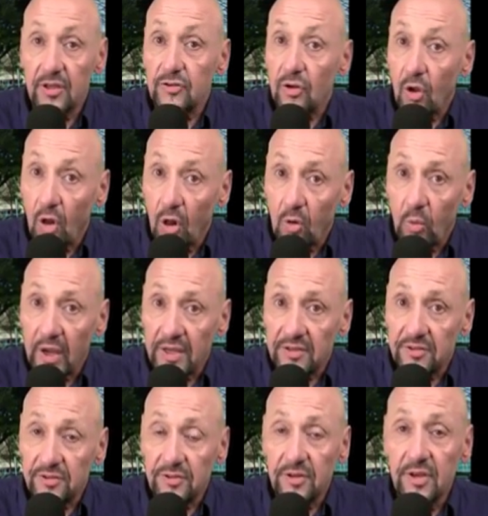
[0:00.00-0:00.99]
It's
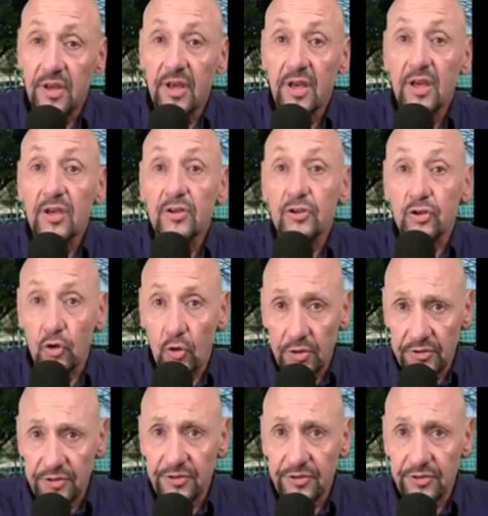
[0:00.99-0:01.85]
always your